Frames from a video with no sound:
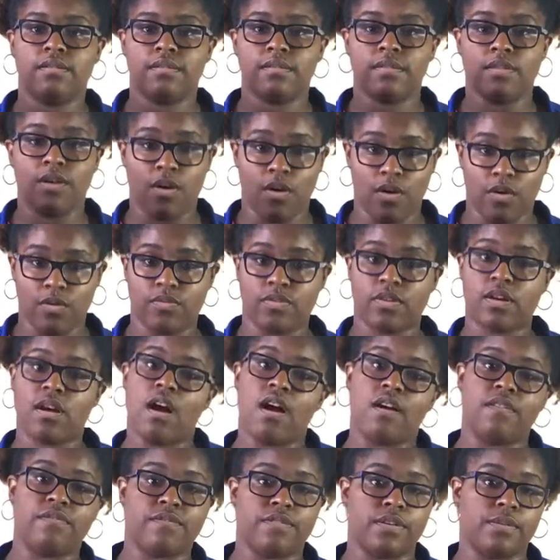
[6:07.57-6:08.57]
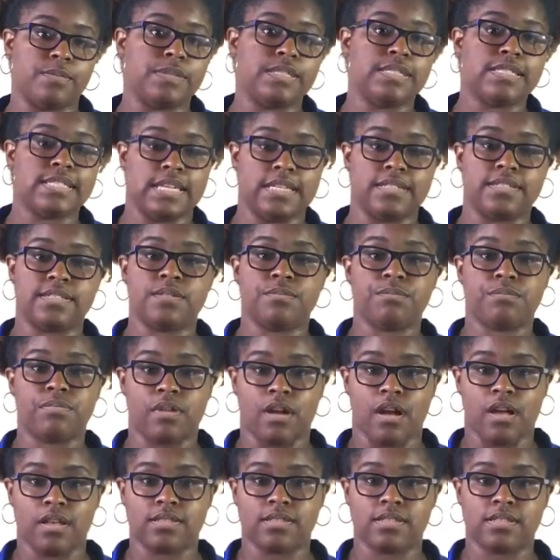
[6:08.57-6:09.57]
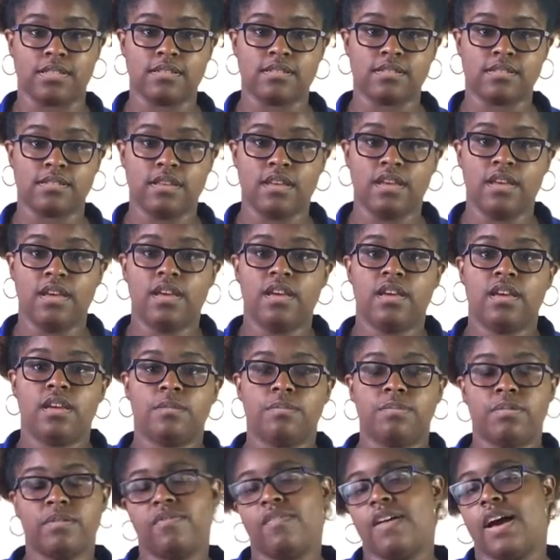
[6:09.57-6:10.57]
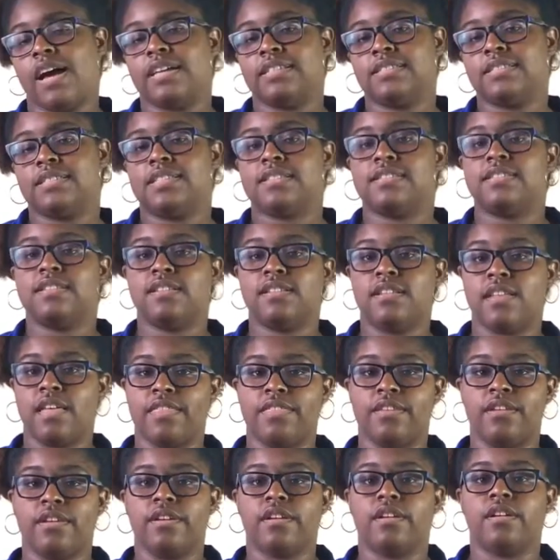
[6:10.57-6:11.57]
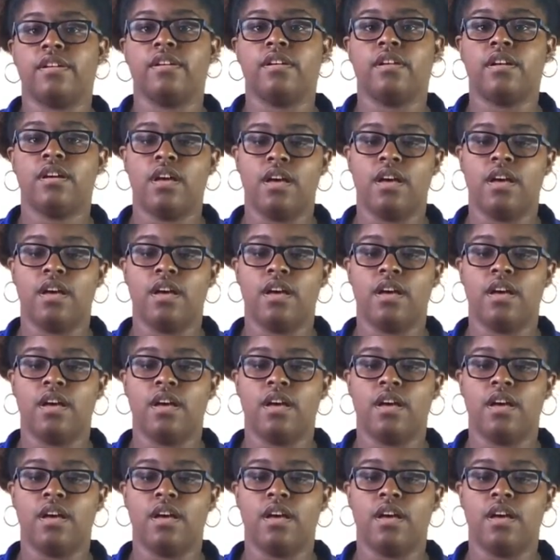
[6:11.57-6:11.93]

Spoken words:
the overall fermentation process. It provides us another